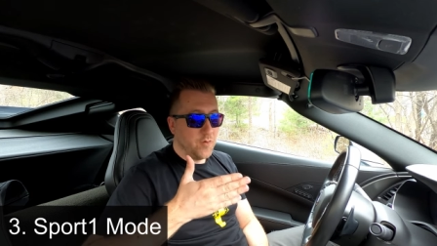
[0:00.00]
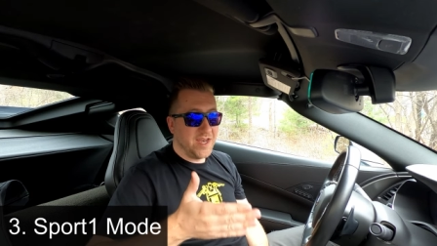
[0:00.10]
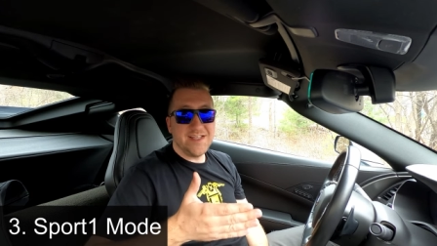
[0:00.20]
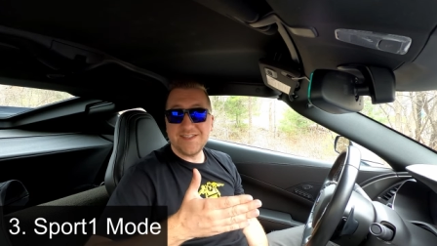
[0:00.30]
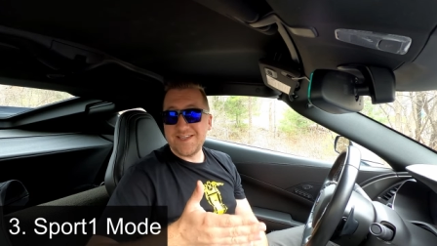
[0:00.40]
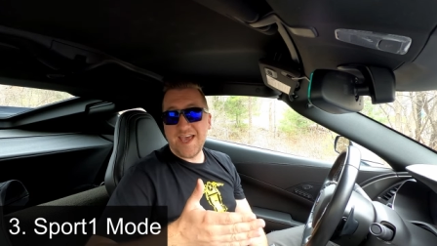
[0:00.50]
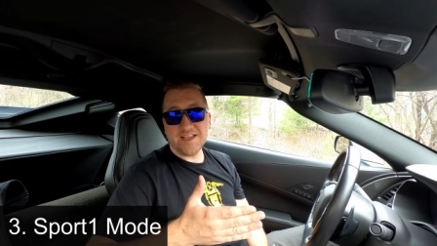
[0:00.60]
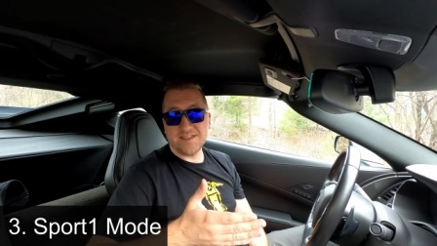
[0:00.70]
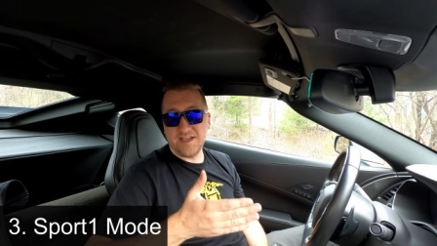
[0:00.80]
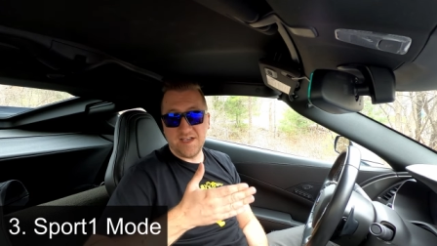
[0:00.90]
when it
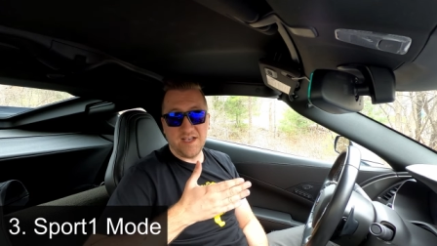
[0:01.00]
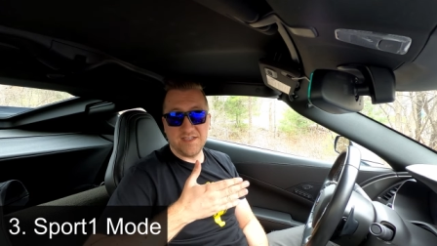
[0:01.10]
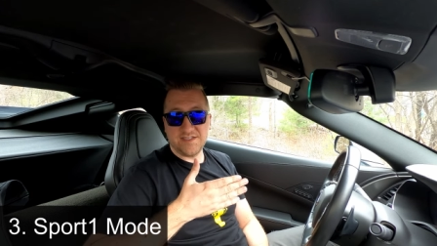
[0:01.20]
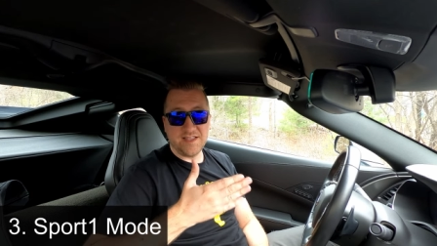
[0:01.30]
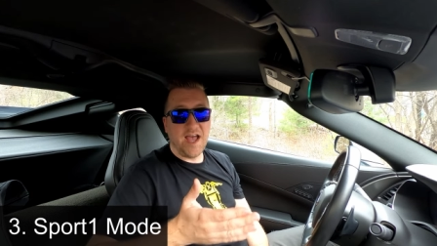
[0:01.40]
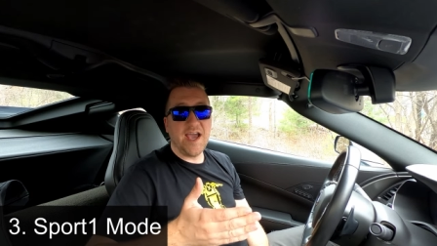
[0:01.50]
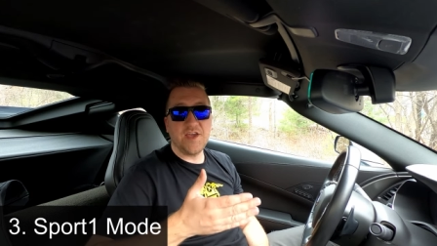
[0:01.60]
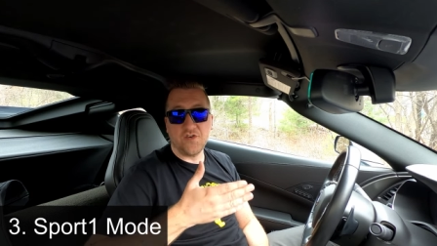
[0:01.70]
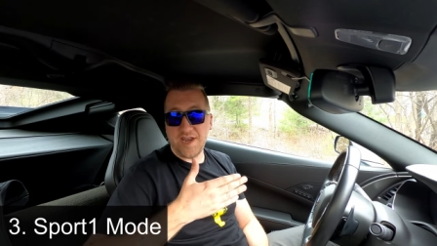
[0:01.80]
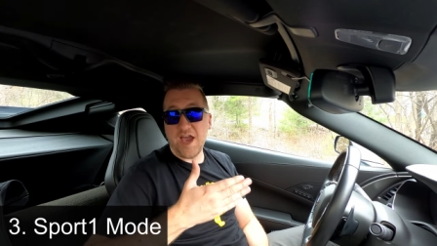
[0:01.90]
detects a, a,
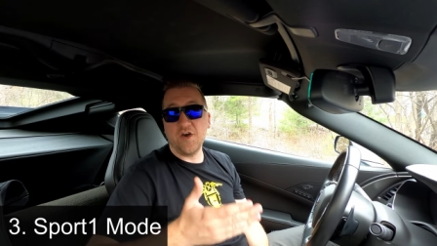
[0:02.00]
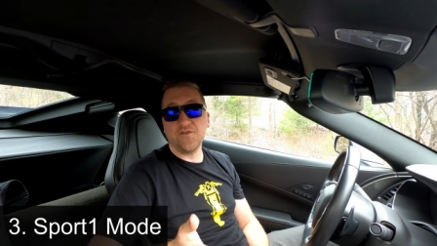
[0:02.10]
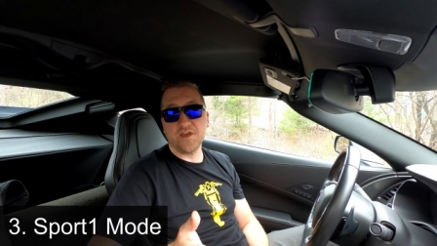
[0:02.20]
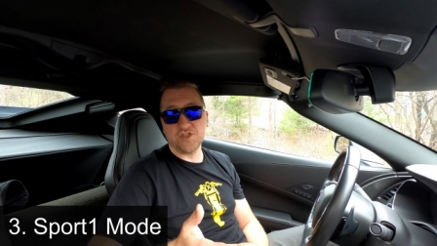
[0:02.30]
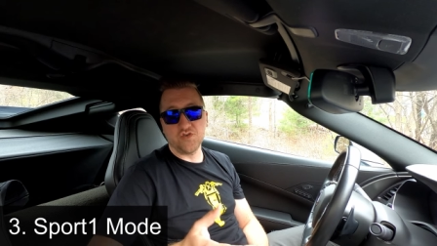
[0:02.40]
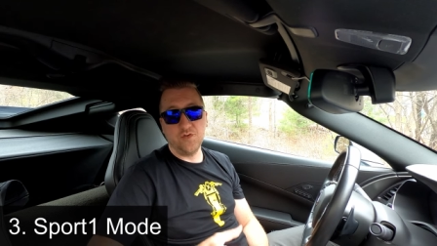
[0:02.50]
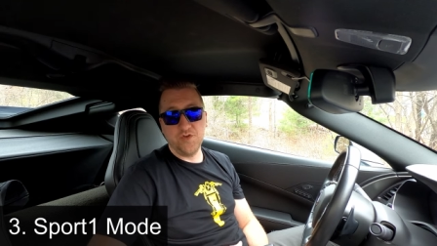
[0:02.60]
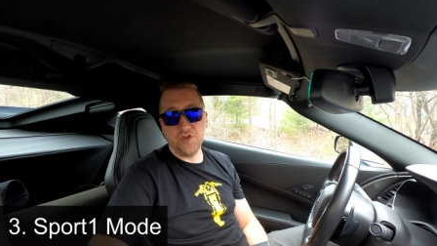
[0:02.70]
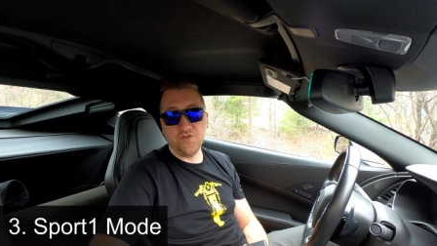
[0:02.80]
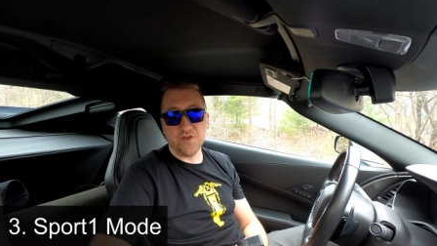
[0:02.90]
slide or an out of control
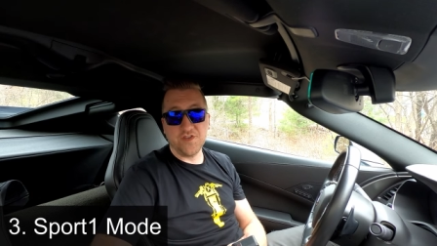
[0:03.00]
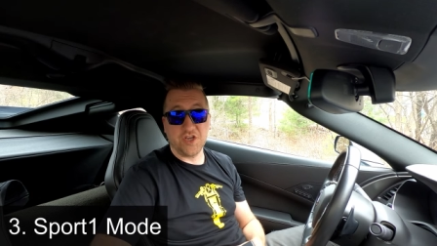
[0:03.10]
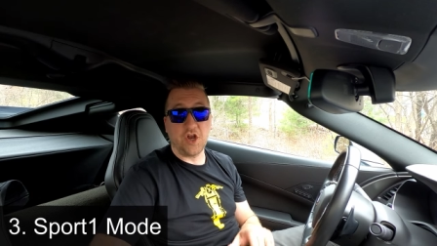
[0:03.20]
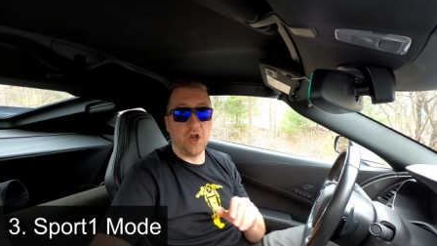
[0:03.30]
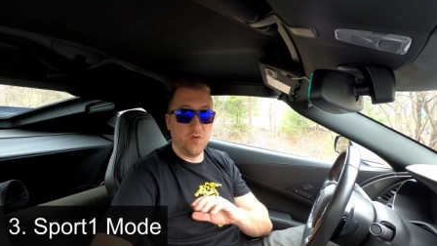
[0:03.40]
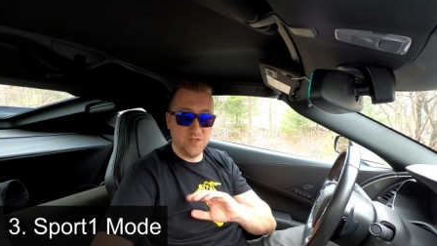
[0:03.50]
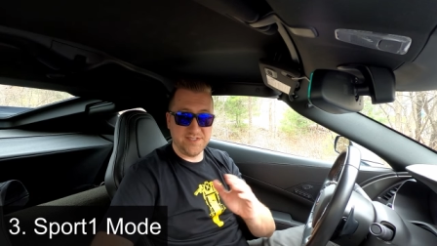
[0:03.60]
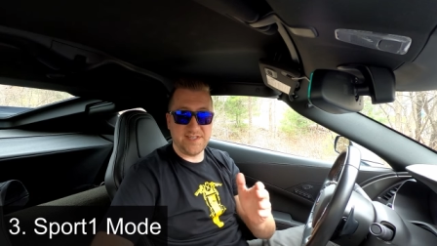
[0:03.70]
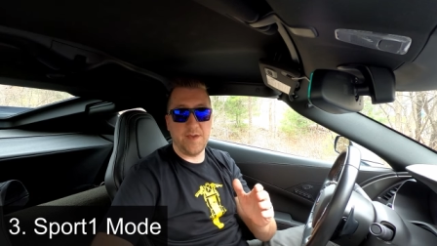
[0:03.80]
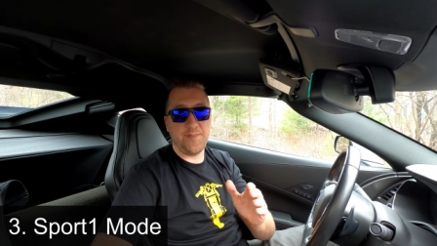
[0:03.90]
maneuver, the car will
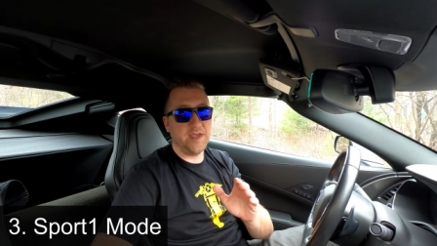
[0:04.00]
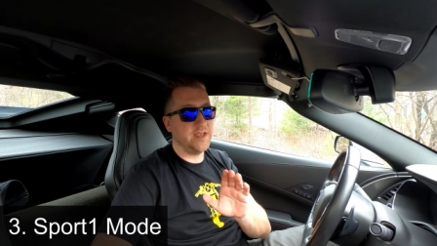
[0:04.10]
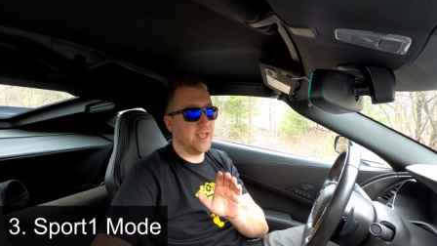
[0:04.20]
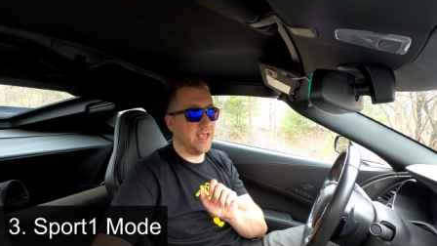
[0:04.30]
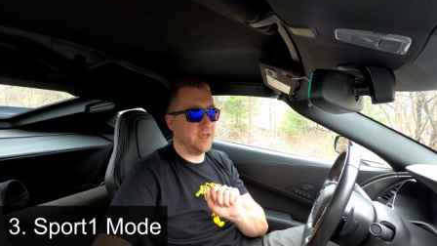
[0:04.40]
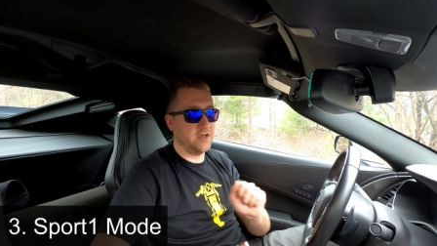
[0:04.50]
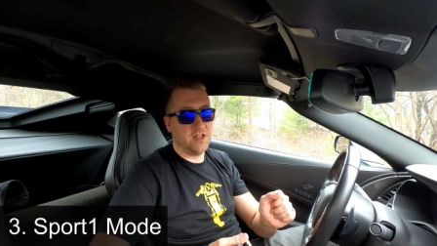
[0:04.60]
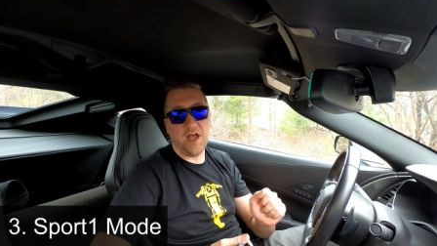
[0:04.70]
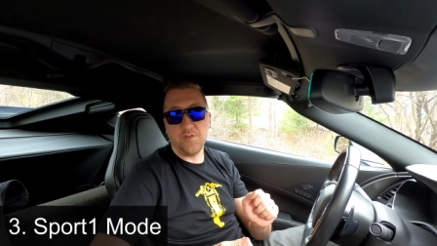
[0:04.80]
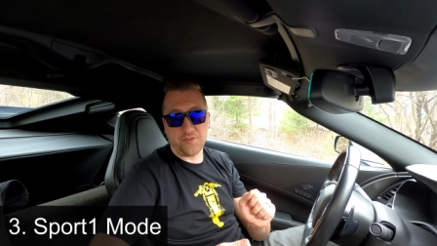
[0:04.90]
step in and
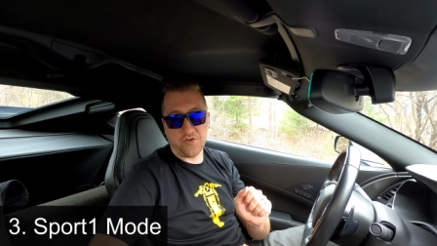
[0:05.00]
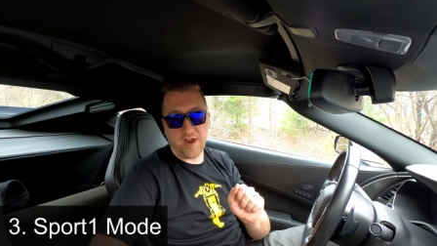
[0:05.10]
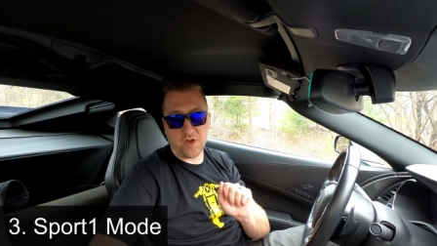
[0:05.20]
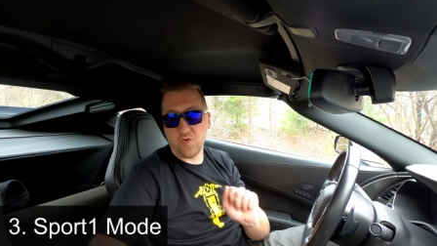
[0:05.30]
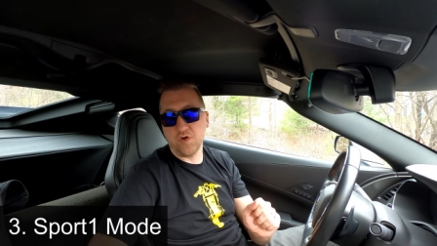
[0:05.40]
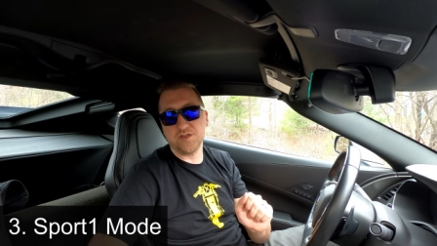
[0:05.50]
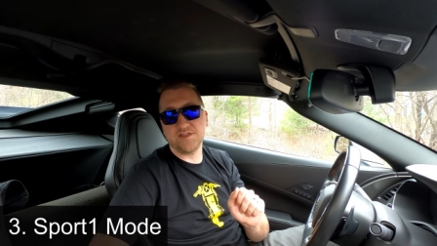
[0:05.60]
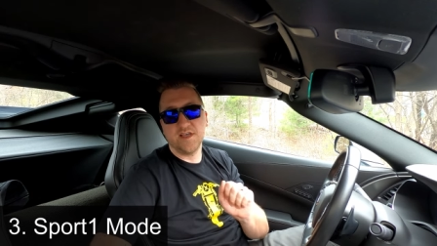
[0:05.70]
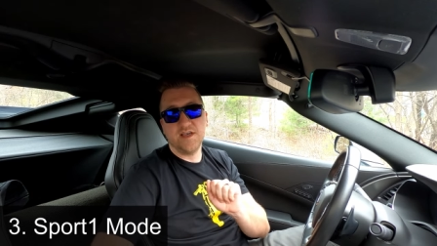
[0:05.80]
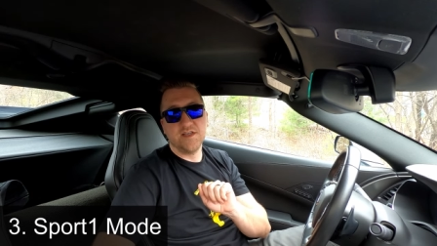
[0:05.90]
it'll help correct
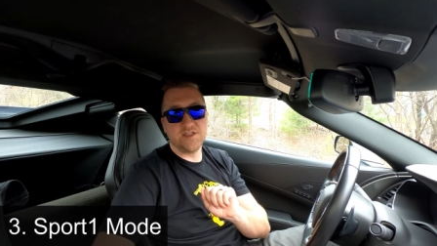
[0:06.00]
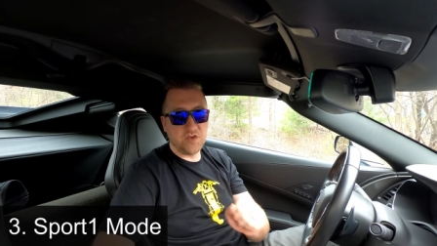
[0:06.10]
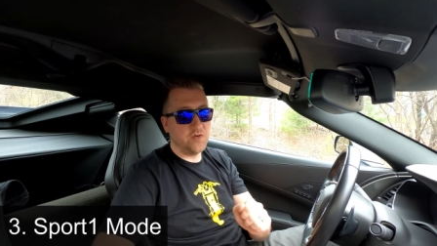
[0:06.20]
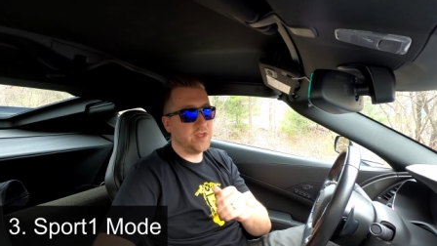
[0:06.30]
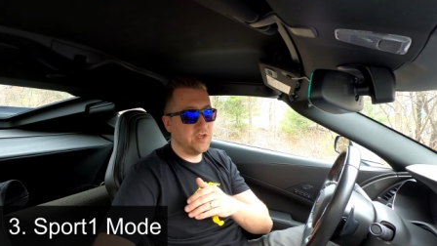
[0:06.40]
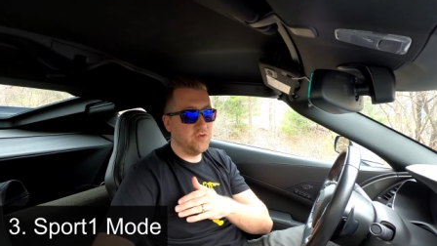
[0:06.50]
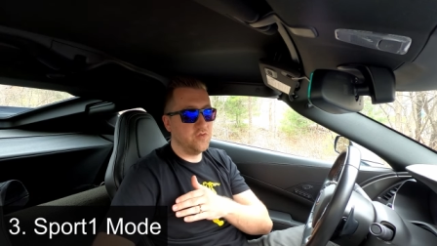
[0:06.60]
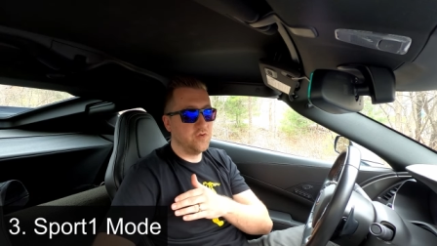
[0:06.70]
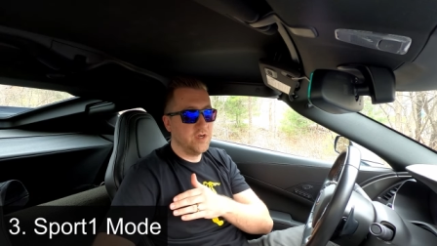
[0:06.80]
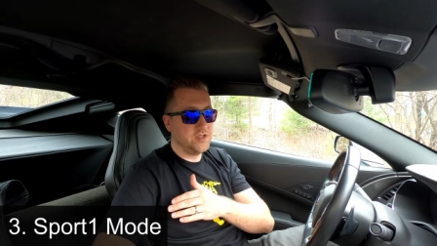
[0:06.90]
course so that
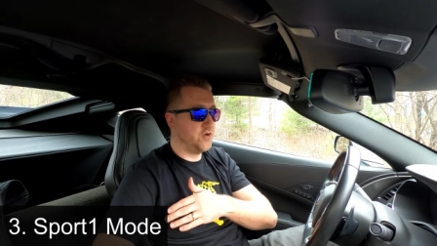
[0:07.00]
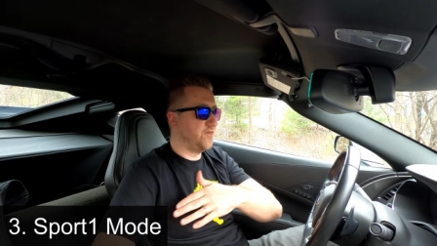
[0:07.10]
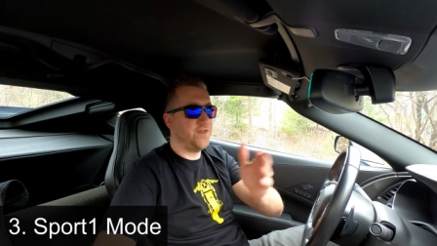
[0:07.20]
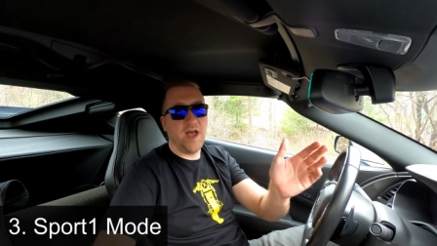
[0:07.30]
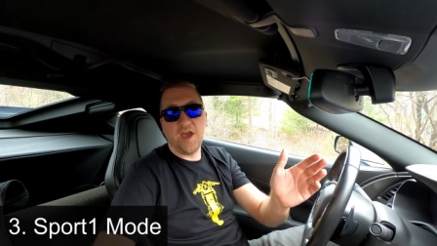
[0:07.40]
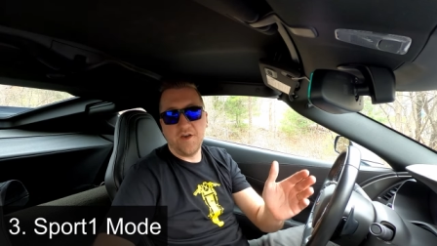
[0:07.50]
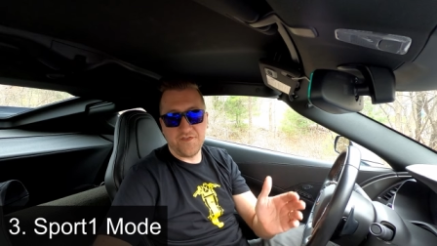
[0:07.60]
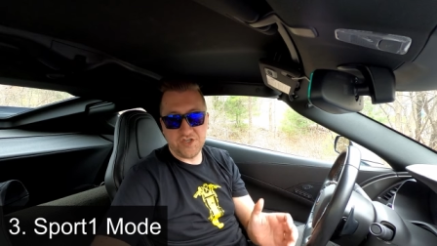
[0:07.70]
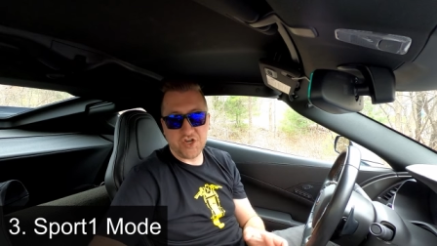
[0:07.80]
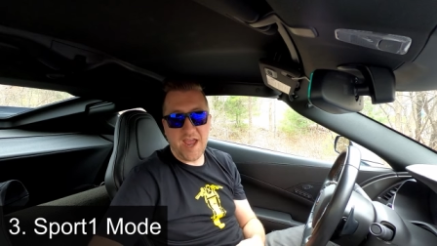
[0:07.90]
you don't fly off
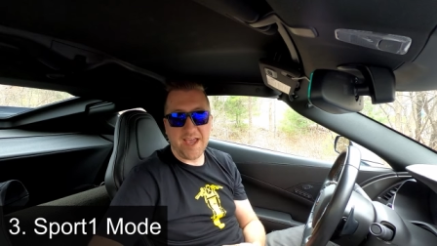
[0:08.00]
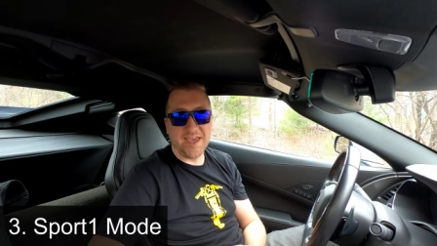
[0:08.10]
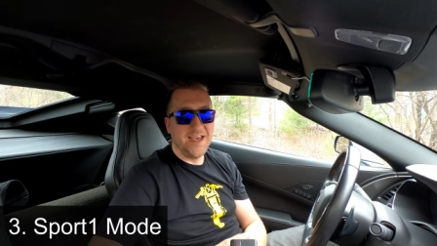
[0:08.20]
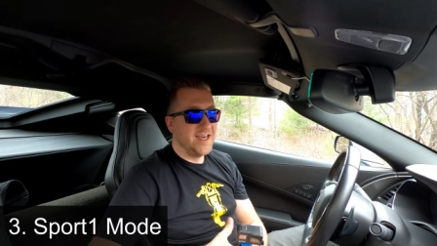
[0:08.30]
the track.